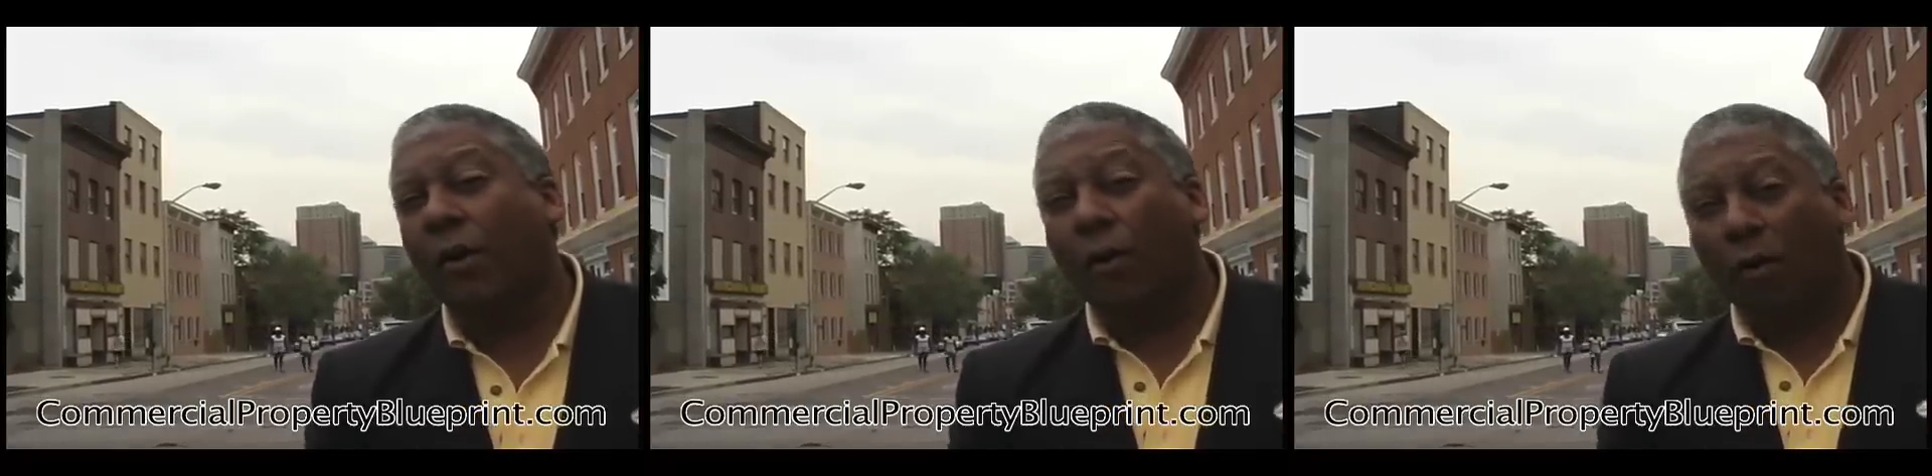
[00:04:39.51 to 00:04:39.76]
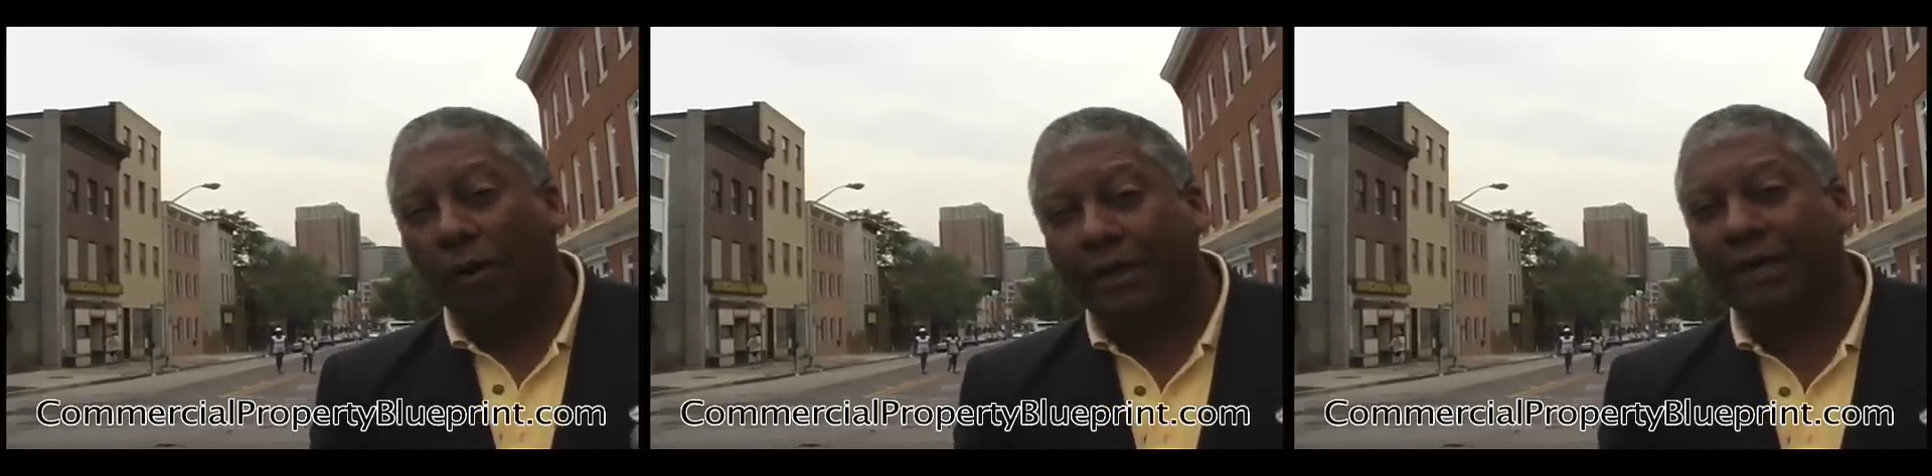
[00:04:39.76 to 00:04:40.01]

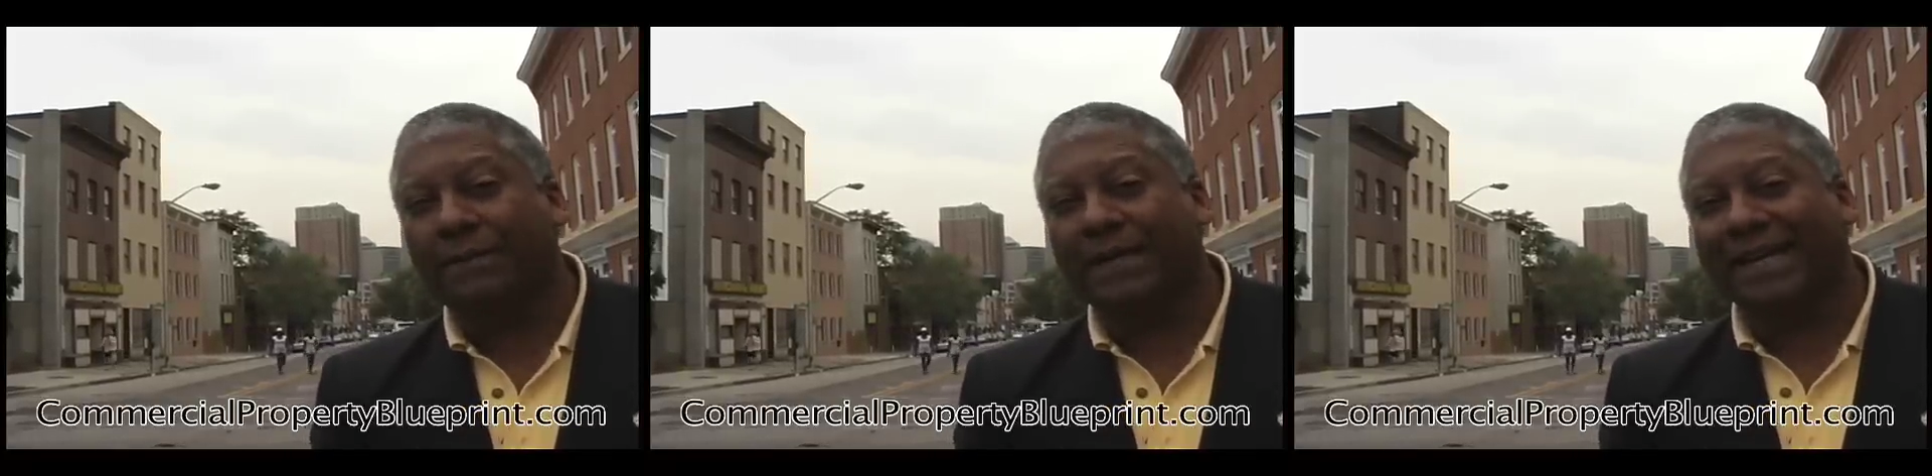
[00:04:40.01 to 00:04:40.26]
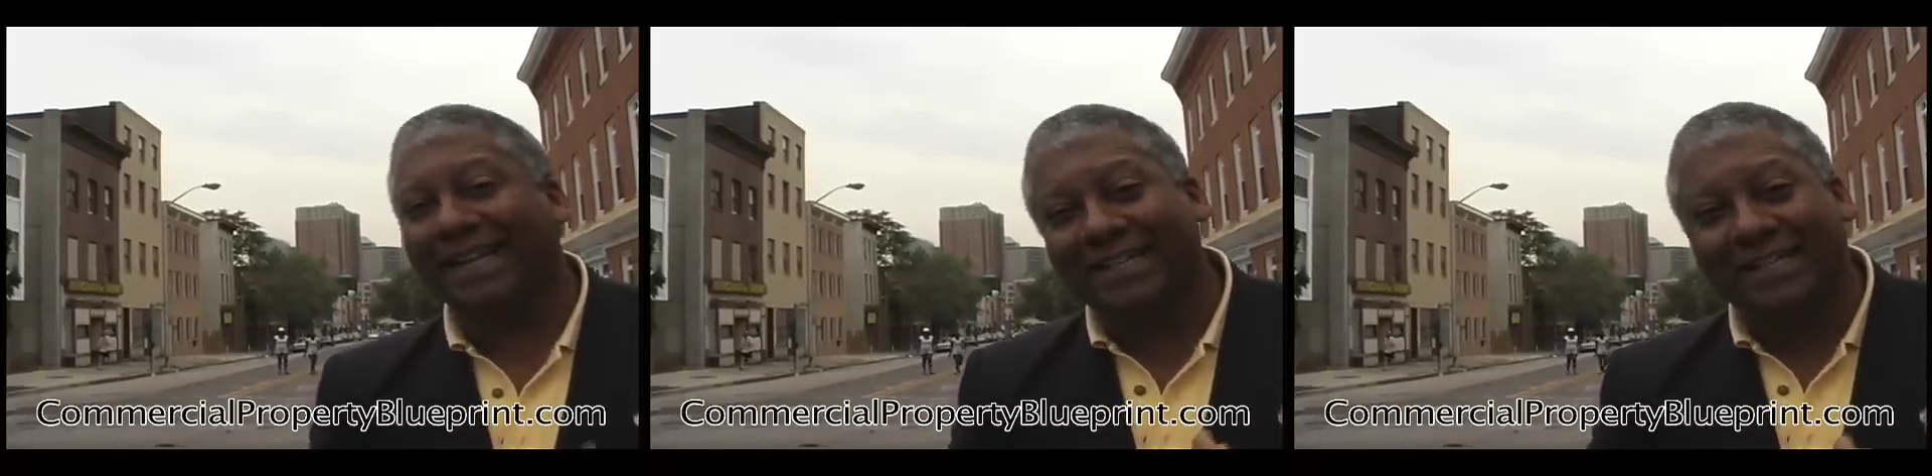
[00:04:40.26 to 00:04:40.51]
or it can be
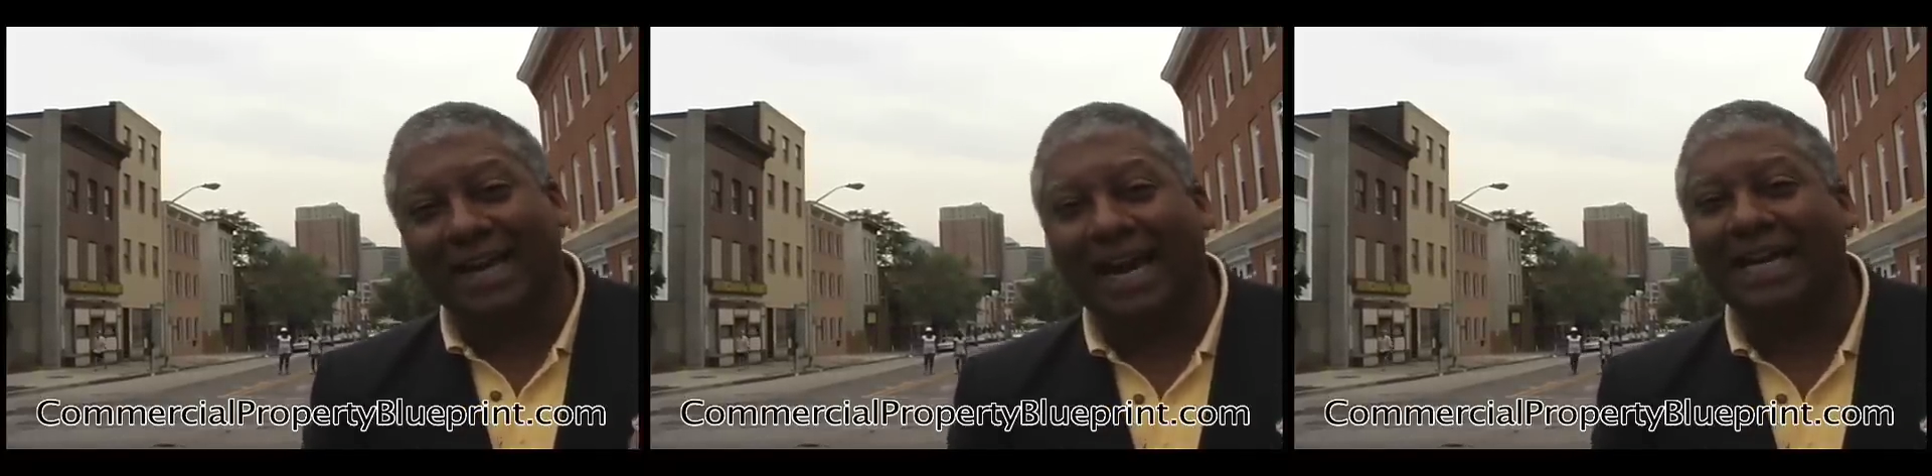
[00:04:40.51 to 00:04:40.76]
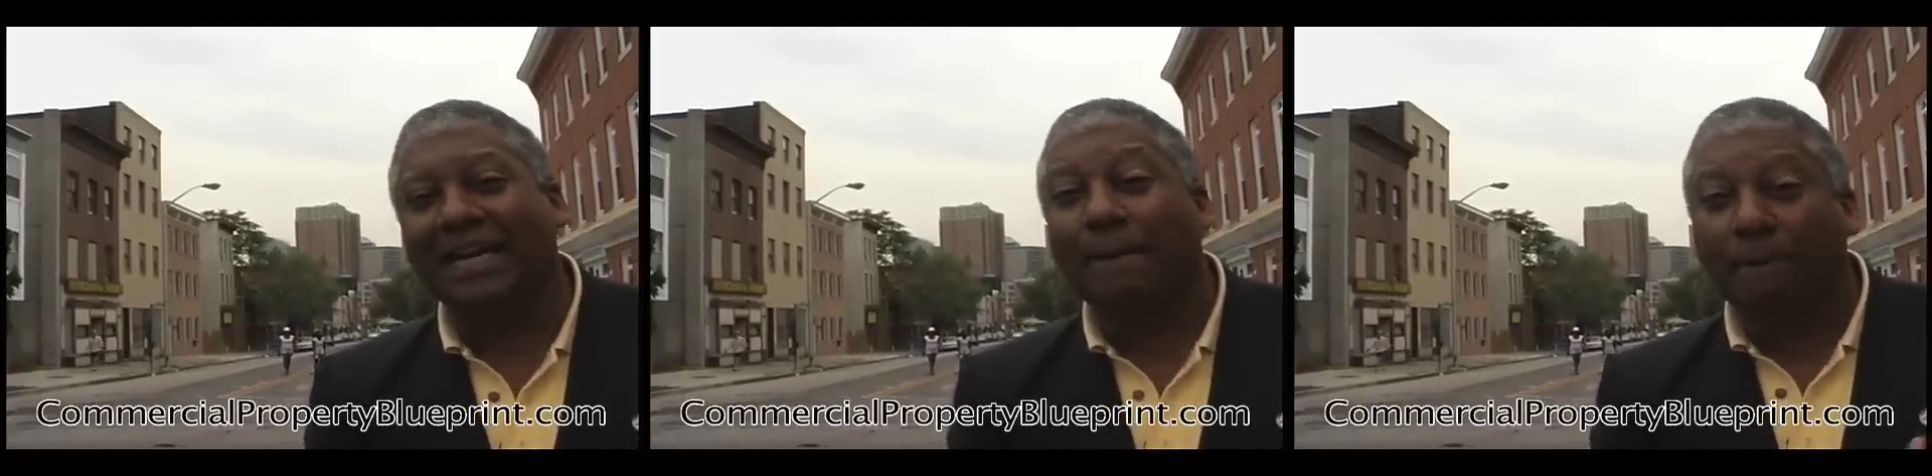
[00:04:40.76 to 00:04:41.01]
an
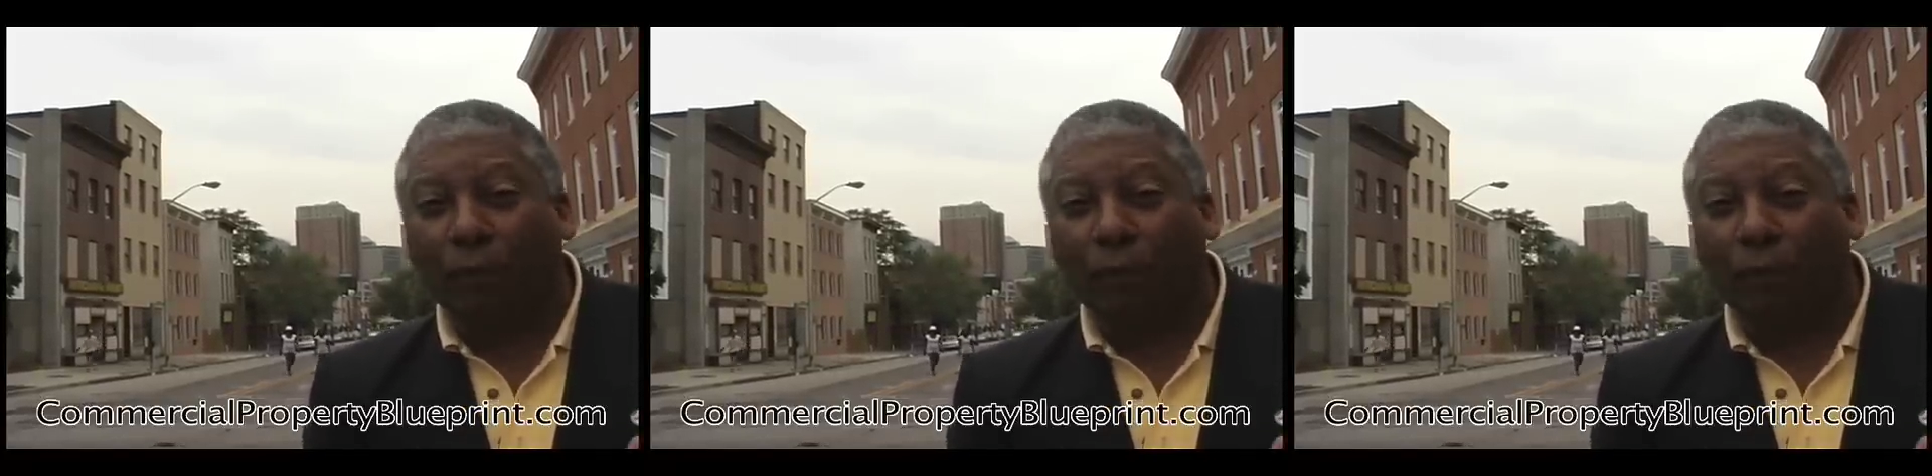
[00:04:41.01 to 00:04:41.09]
exciting